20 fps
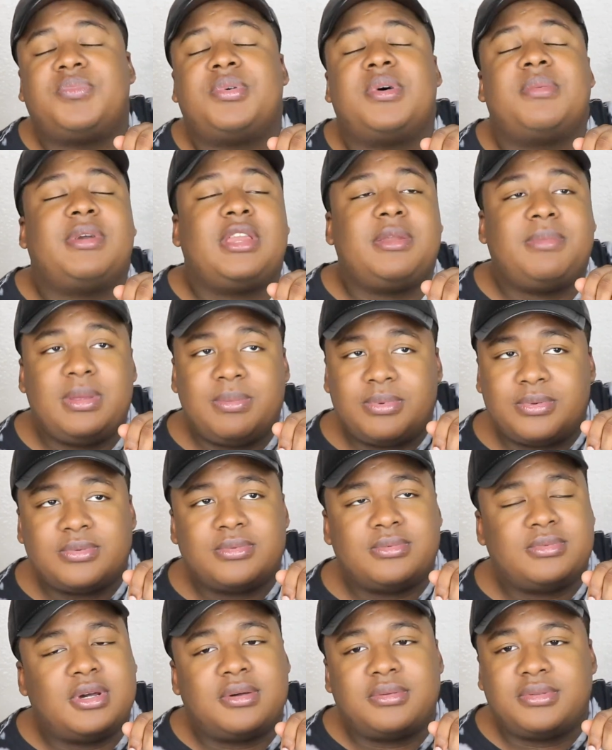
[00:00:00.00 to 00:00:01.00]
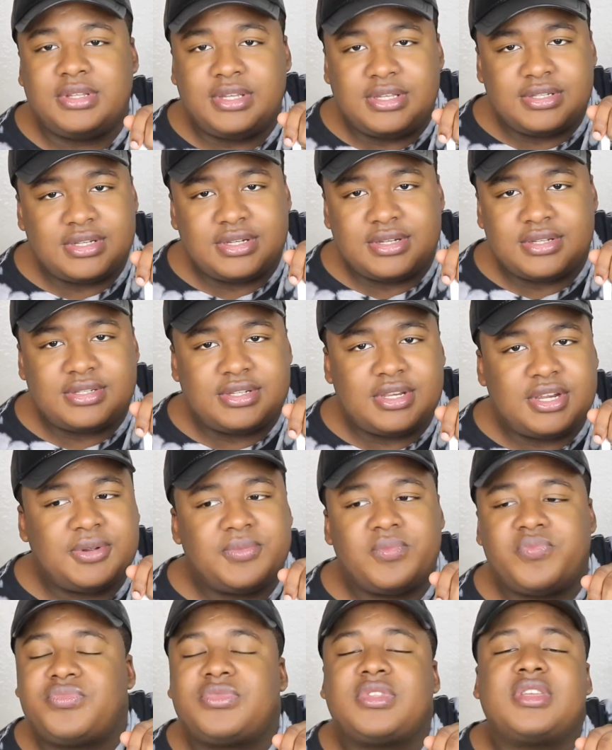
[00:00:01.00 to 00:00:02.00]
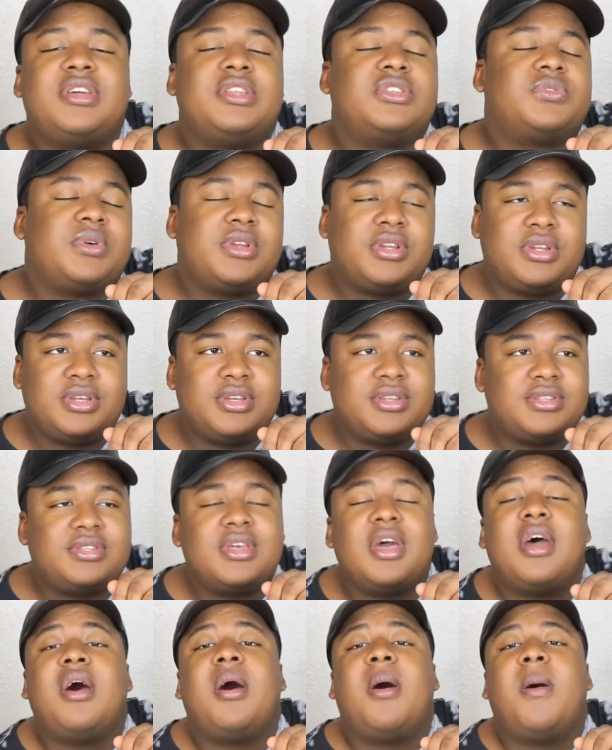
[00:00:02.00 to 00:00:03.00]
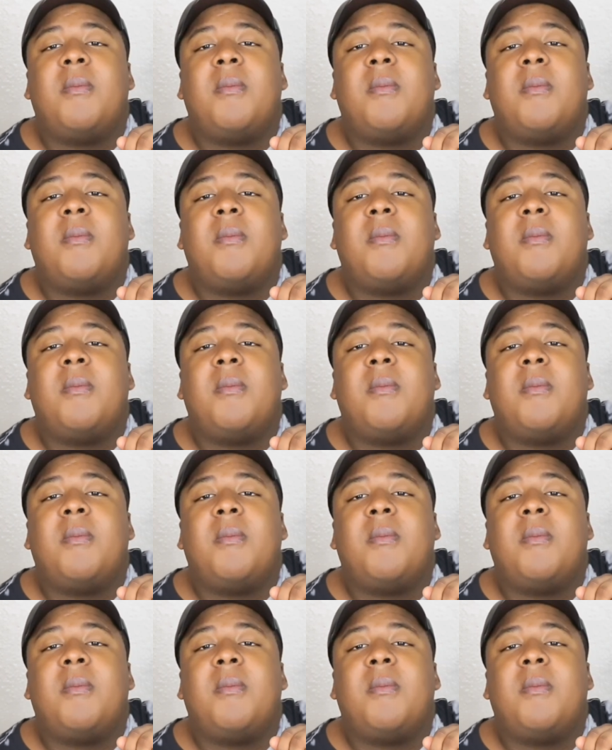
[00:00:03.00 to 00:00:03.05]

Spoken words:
but many people don't think he's innocent. It is what it is.